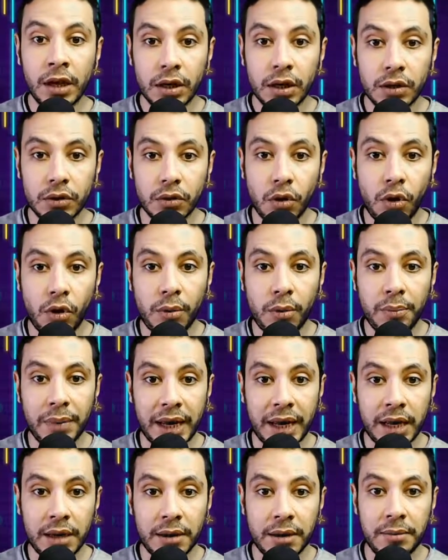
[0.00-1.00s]
No
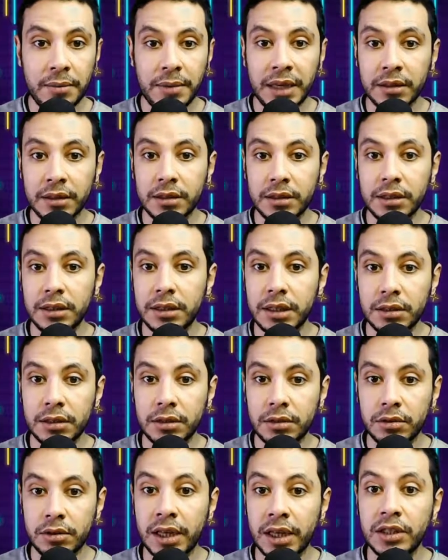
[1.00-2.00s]
payment needed
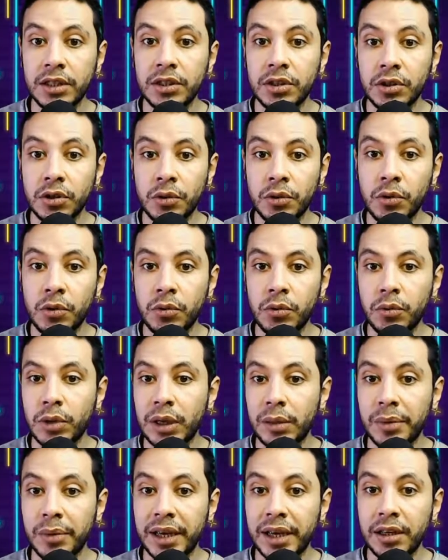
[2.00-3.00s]
today. You will
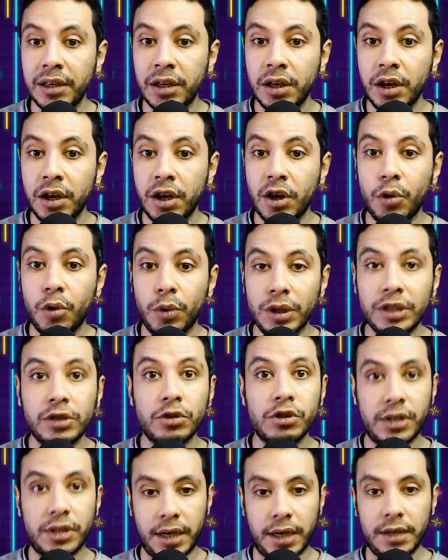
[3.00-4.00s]
pay when you
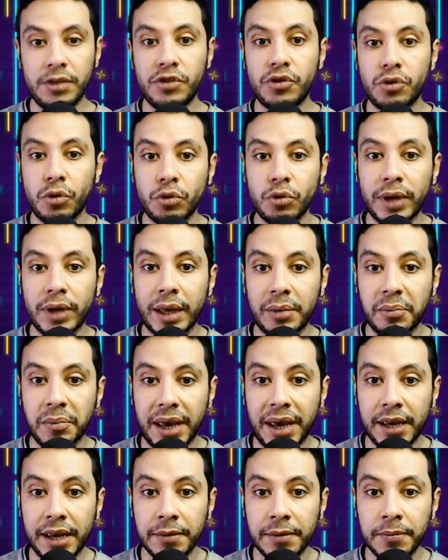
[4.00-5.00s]
stay, so you can
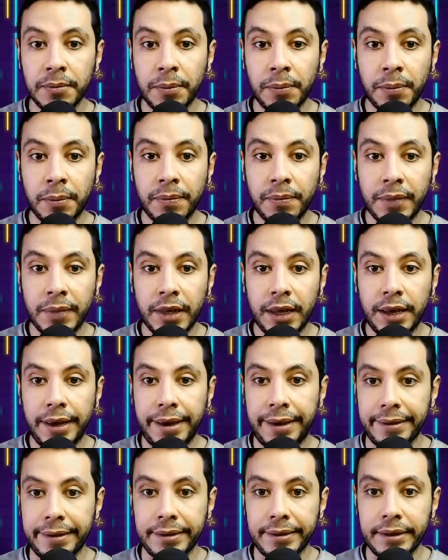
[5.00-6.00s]
pay
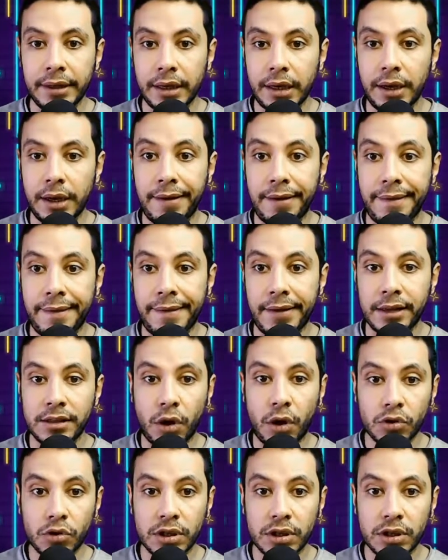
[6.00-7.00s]
in uh, the host